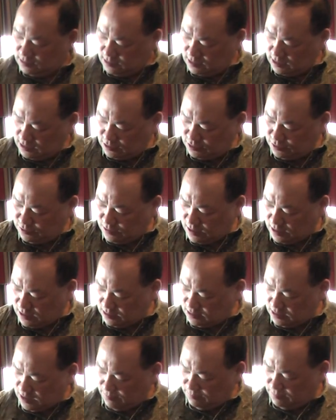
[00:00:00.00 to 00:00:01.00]
These 2 are the
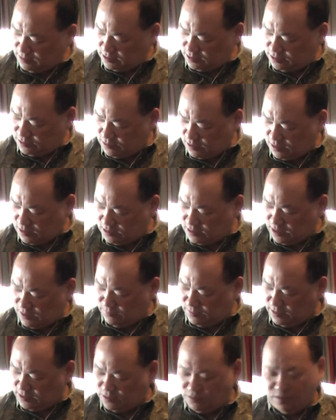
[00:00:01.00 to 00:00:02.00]
same, these 2 are the
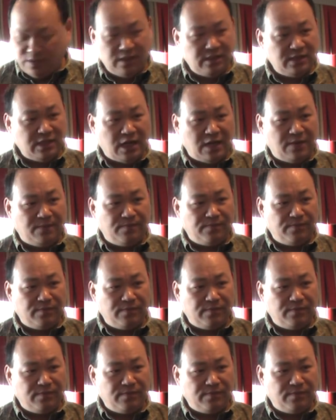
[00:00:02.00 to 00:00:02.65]
same, these 2 are the same.